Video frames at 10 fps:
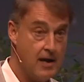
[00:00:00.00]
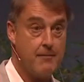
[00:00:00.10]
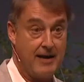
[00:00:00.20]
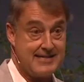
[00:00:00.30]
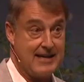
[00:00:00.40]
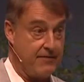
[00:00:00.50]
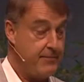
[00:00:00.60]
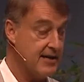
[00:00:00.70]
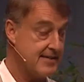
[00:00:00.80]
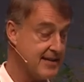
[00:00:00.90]
Myself,
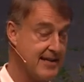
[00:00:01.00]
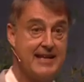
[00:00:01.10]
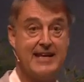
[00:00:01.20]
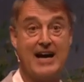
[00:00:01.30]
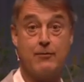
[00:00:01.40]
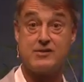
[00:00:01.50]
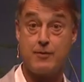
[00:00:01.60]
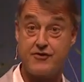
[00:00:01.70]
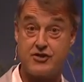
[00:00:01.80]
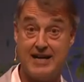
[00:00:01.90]
personally, I was
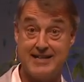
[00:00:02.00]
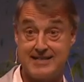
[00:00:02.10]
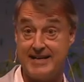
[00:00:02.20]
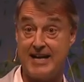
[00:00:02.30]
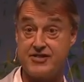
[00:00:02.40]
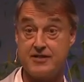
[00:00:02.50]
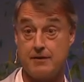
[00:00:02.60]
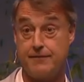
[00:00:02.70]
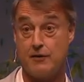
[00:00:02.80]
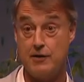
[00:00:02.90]
with Shell International
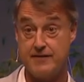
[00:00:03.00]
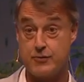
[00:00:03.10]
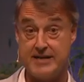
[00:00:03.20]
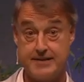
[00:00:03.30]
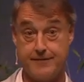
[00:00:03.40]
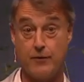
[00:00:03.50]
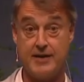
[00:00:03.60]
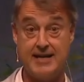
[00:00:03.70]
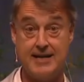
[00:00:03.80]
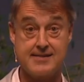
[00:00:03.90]
for over 24
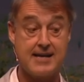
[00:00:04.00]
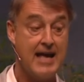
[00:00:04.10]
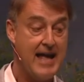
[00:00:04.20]
years,